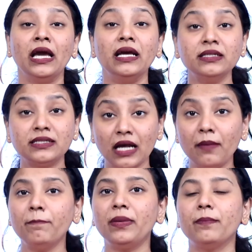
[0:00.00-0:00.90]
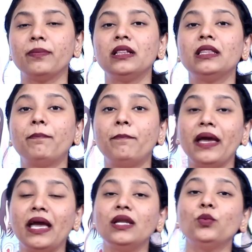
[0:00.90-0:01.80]
In some people, the
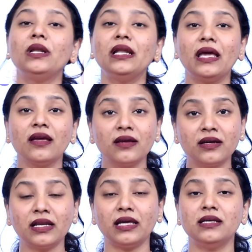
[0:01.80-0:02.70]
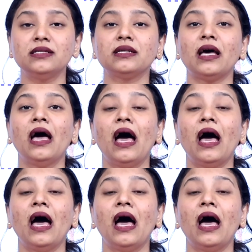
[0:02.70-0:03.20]
pain will increase